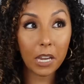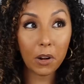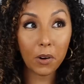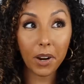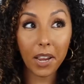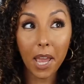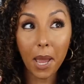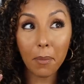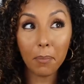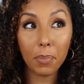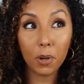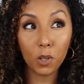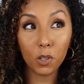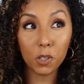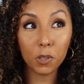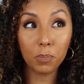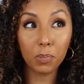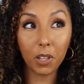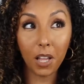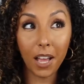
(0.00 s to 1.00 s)
Here I am
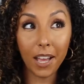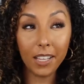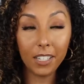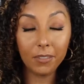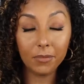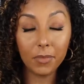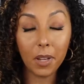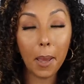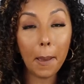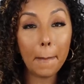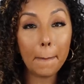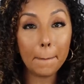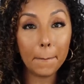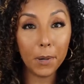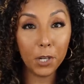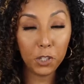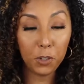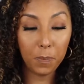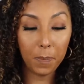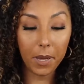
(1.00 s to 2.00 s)
post-blot
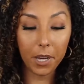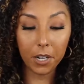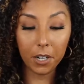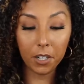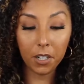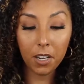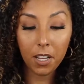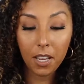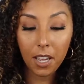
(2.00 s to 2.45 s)
much better.